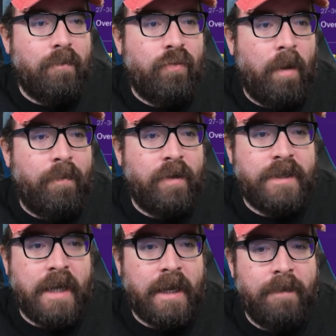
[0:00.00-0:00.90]
proper
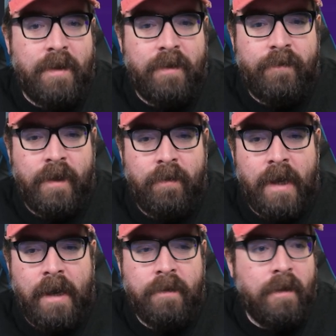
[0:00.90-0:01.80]
attacking
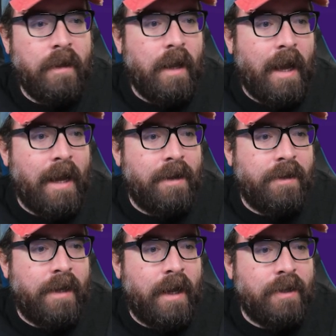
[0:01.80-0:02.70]
midfielder,
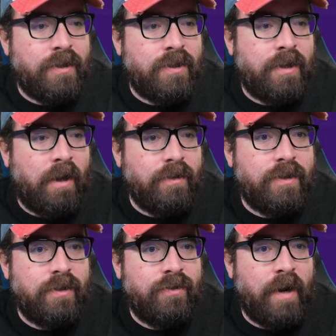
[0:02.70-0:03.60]
and just
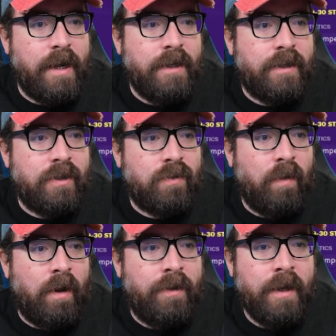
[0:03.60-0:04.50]
slots straight into the
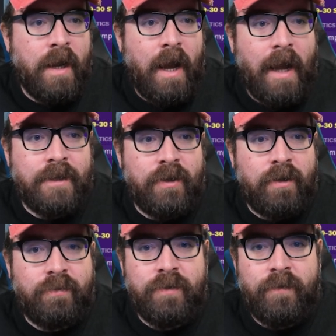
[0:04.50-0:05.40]
squad as an
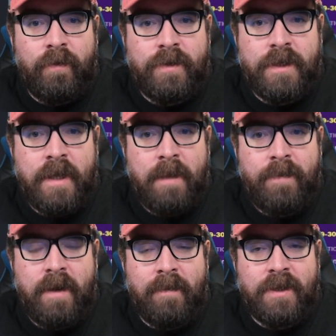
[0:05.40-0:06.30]
option for us in there.
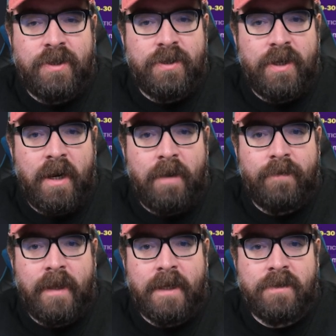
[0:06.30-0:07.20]
Been at Manchester United
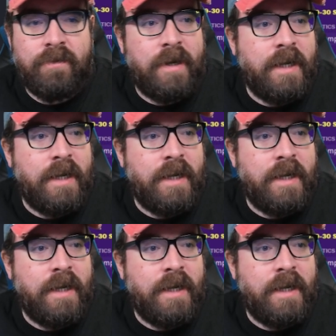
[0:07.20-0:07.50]
for the last 3